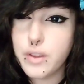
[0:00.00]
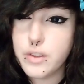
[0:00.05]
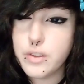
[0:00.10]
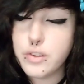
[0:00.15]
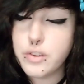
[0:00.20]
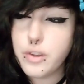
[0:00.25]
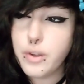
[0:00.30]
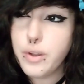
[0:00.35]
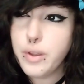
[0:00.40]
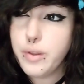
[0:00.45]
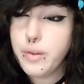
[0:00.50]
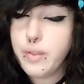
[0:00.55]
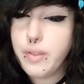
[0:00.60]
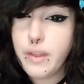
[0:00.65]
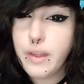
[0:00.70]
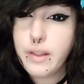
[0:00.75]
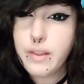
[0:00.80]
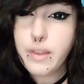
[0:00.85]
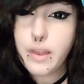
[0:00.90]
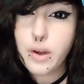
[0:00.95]
So you'd
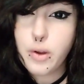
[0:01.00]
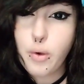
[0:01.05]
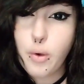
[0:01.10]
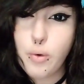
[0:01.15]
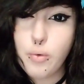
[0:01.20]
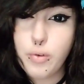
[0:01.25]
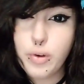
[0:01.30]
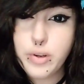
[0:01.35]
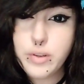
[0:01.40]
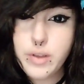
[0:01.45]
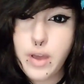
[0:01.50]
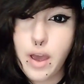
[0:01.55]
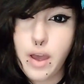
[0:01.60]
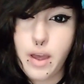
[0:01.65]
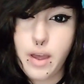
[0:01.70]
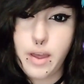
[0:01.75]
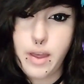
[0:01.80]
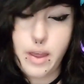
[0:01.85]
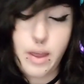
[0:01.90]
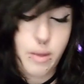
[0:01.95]
think that over
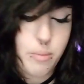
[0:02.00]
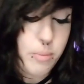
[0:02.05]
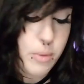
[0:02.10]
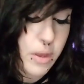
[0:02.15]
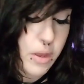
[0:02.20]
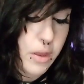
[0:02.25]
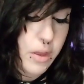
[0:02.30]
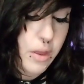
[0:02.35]
time